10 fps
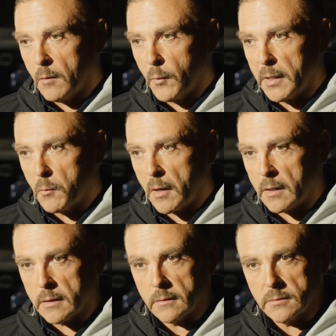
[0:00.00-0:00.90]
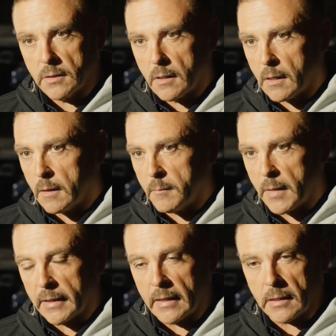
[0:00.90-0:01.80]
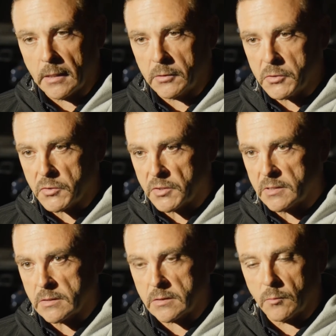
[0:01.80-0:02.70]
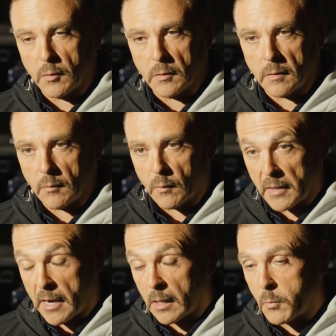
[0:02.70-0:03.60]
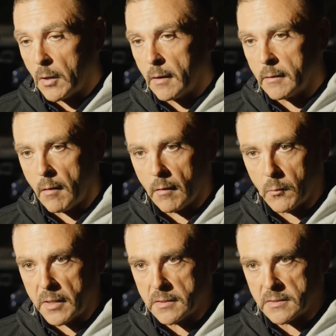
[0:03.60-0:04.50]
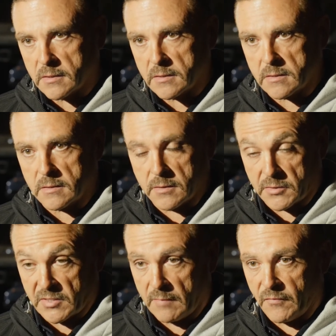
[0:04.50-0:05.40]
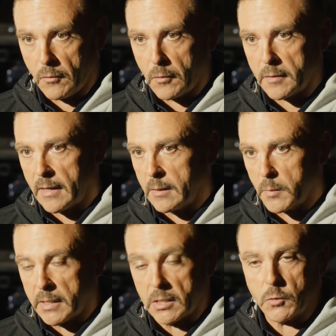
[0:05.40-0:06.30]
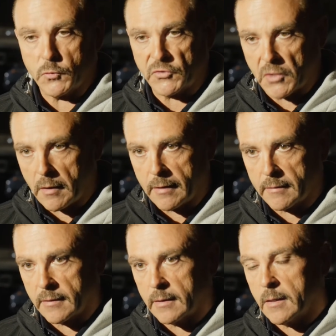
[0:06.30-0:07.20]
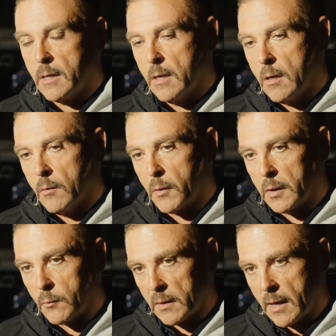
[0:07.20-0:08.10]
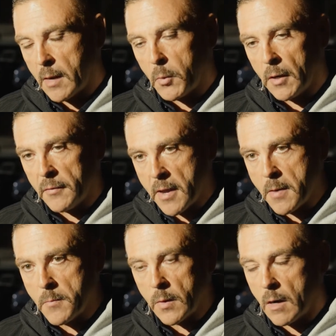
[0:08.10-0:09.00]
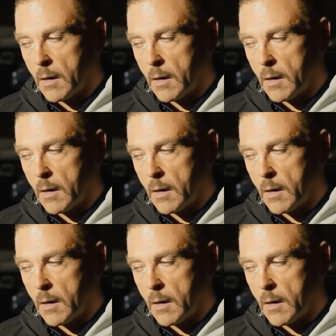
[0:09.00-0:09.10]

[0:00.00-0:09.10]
We don't want to make any conclusions. We're relying upon all the witnesses to step forward. Anybody who saw anything, we're going to rely upon them.